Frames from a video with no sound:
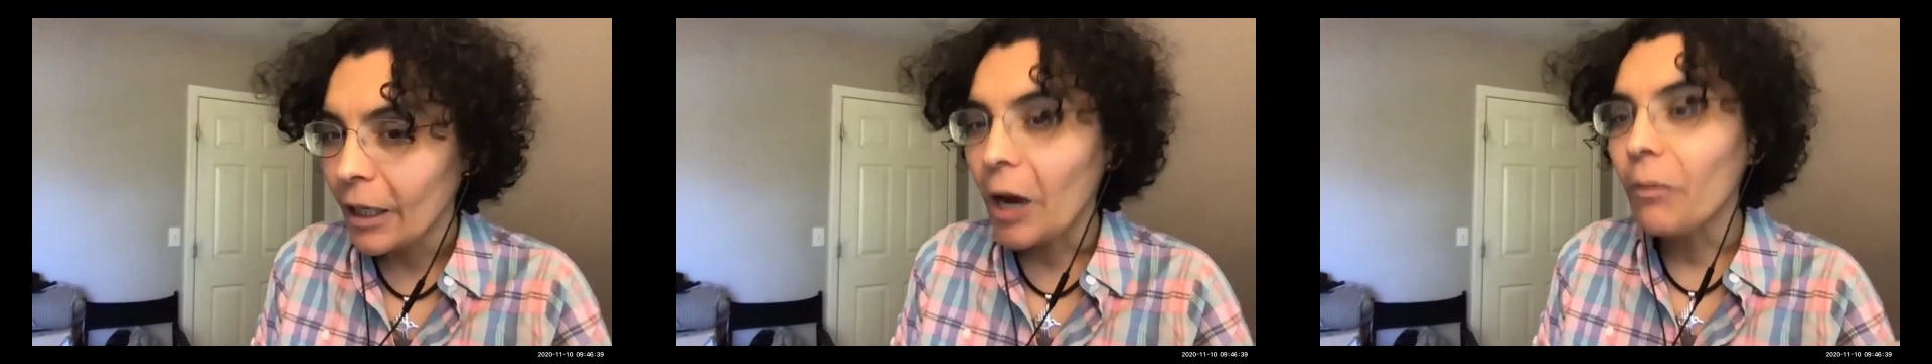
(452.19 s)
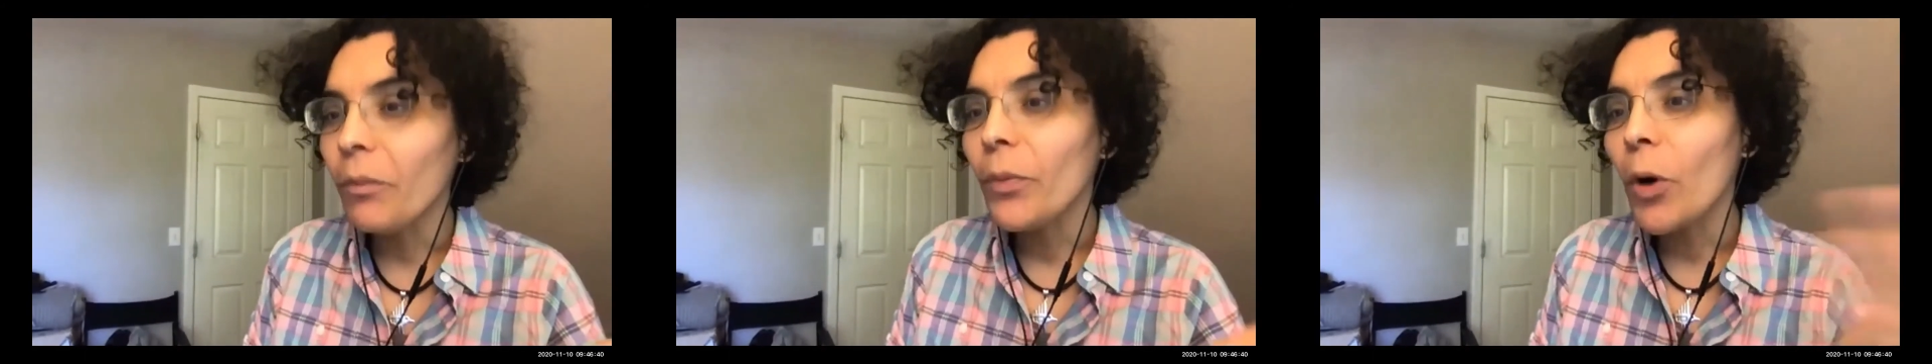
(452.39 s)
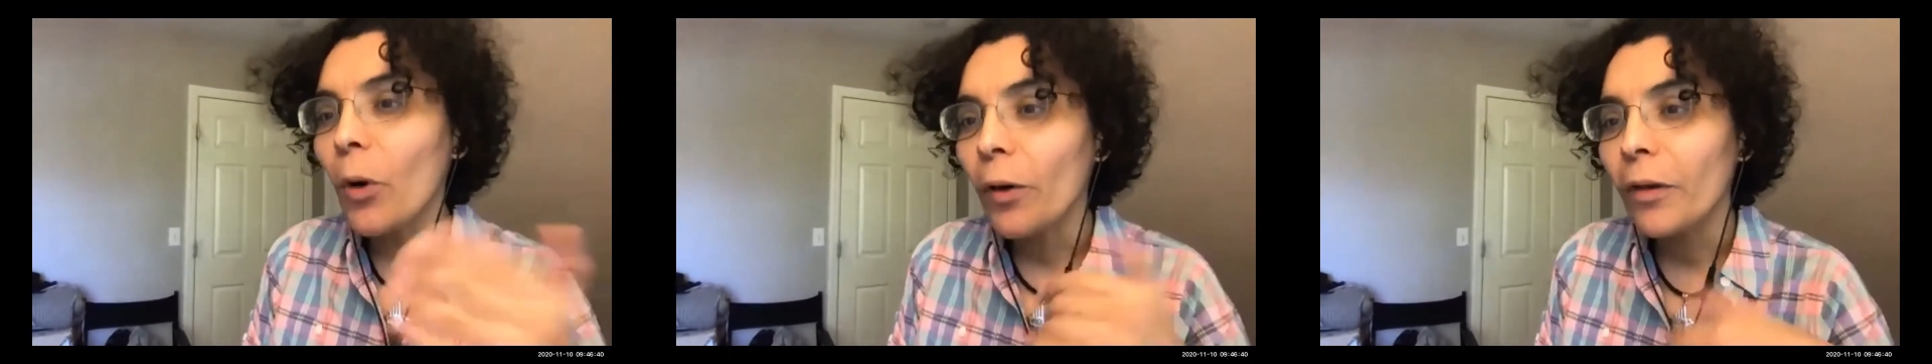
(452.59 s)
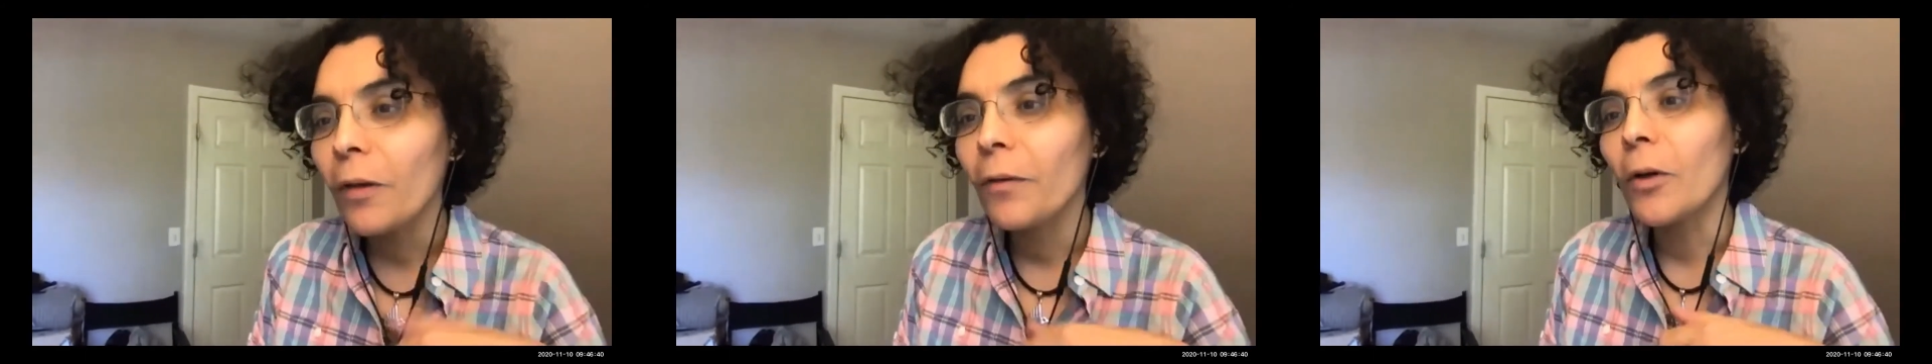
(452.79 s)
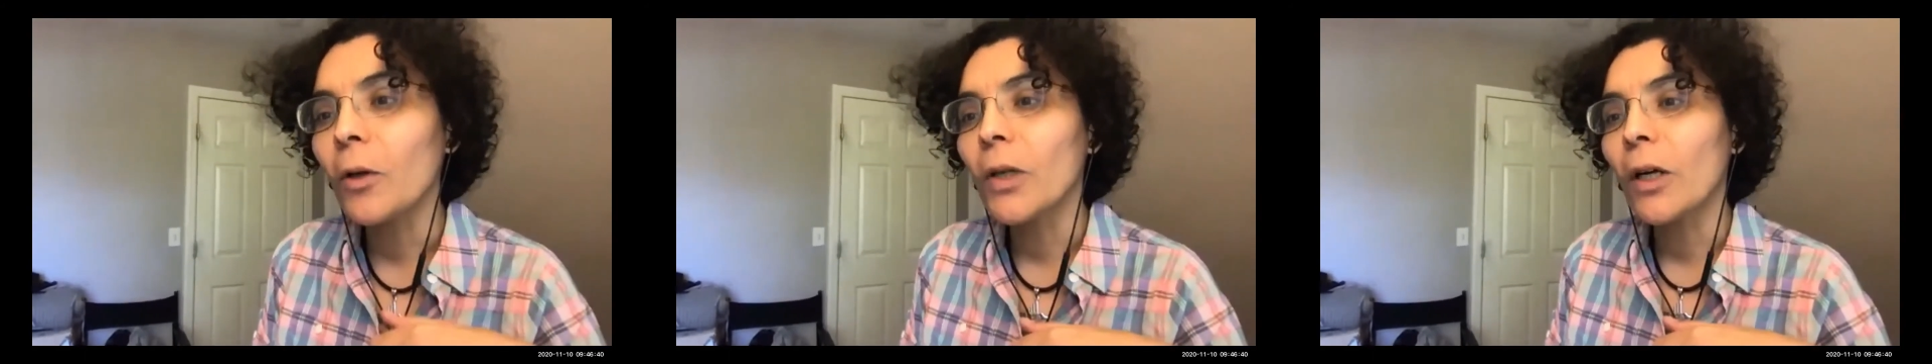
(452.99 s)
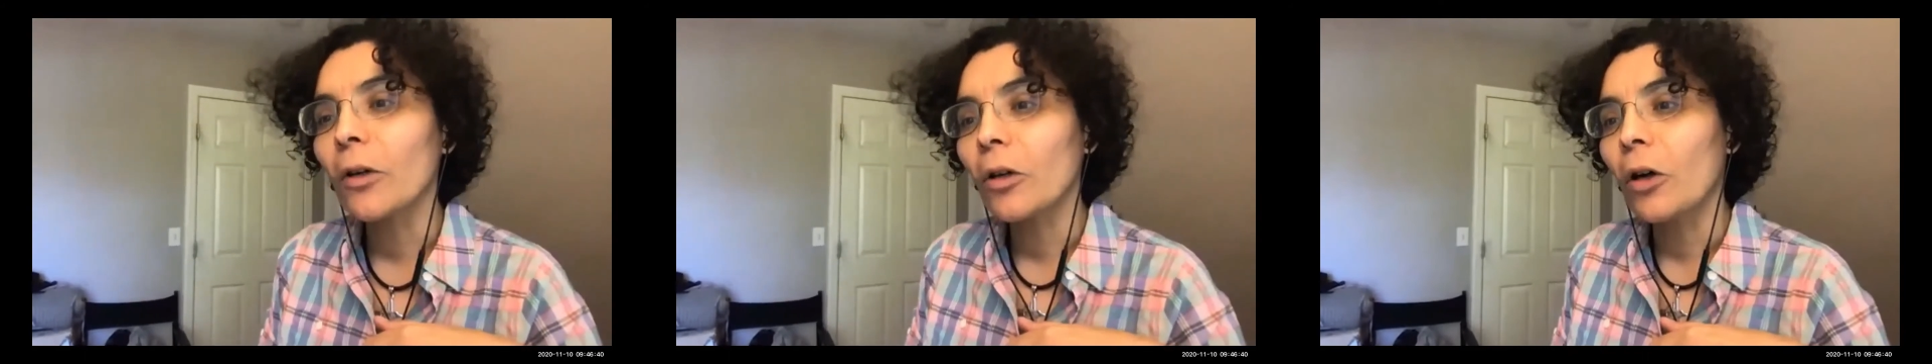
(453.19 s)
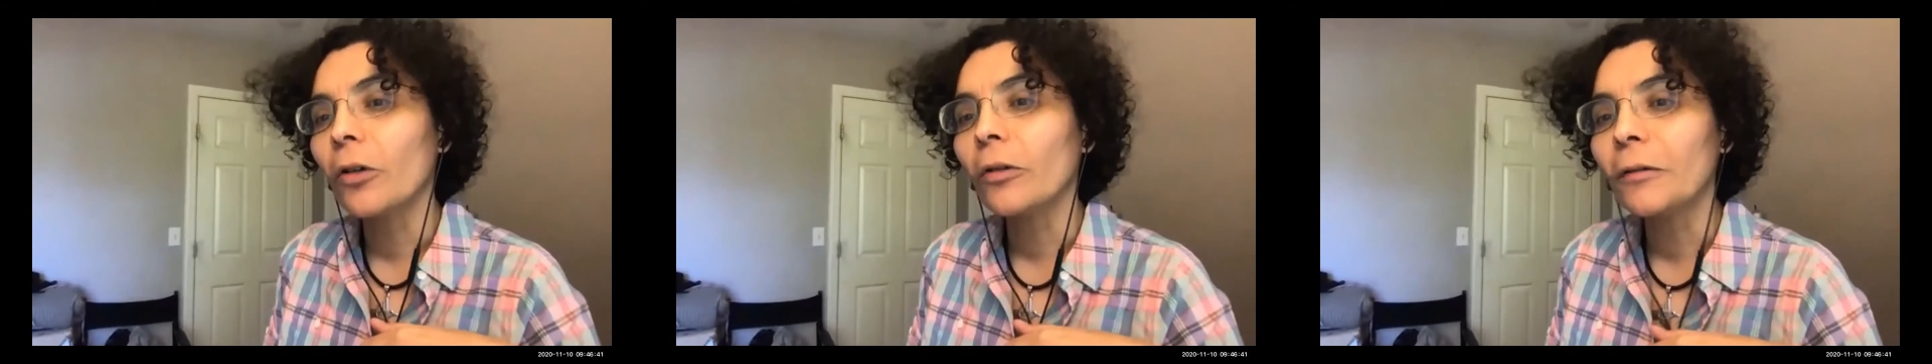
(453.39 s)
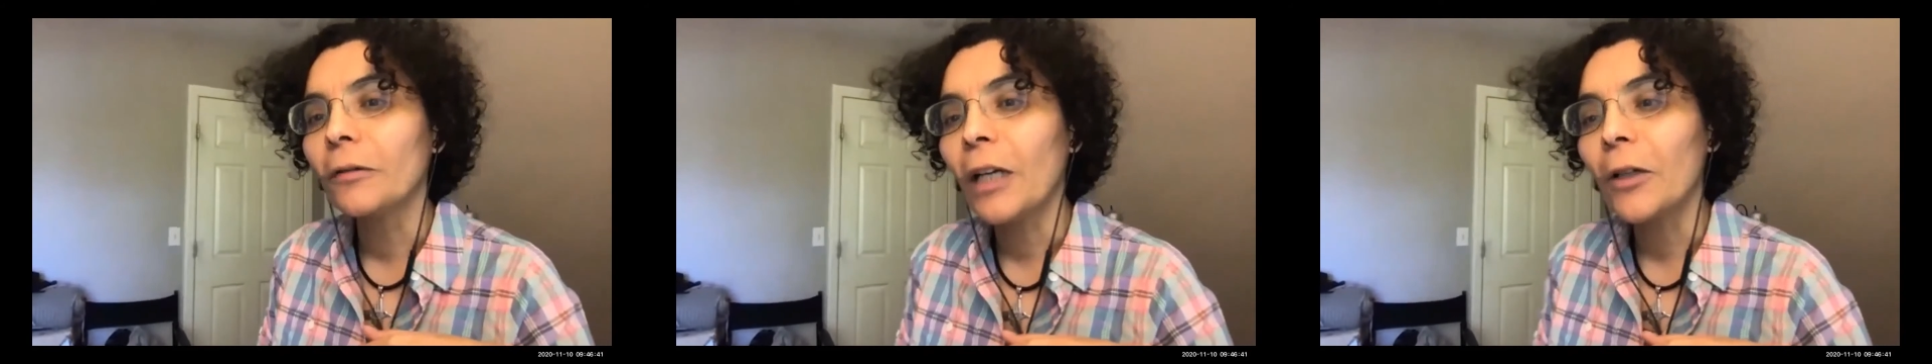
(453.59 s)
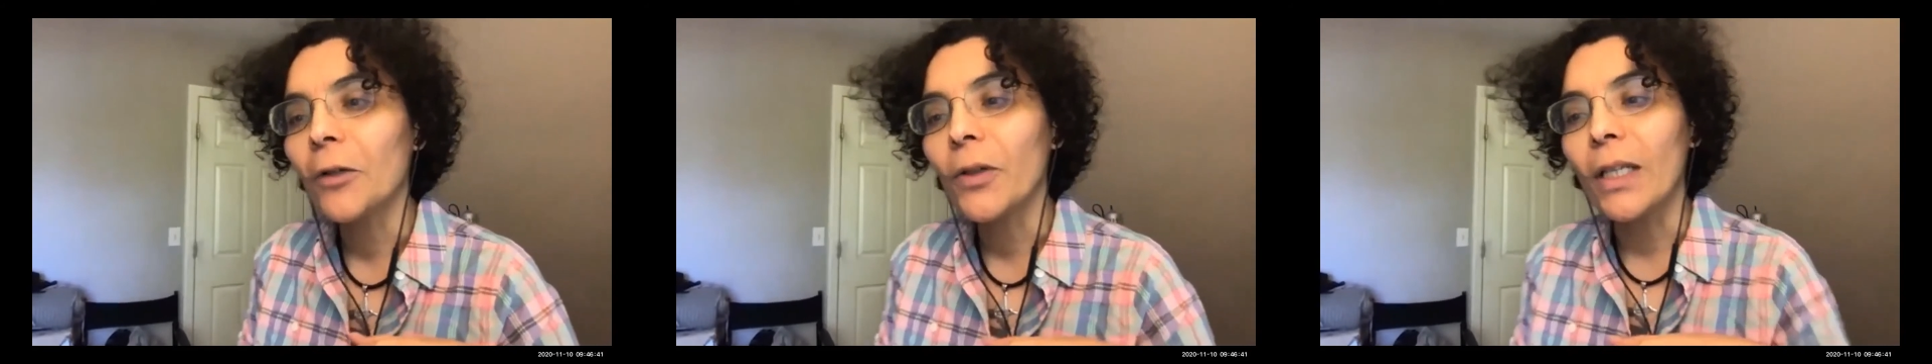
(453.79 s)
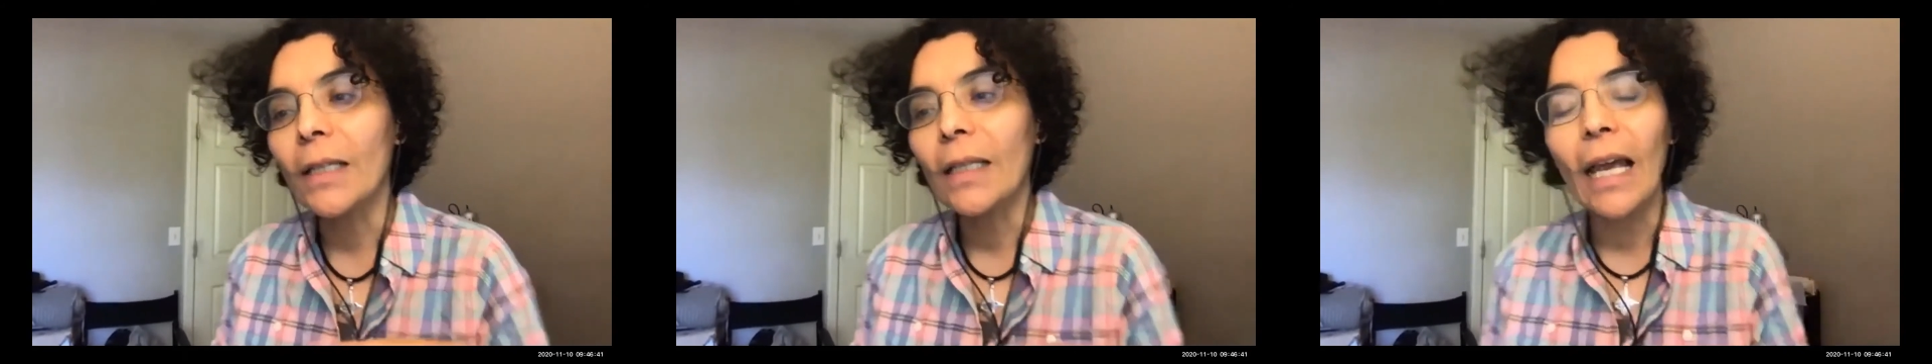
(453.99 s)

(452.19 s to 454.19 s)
And both of those are coronaviruses.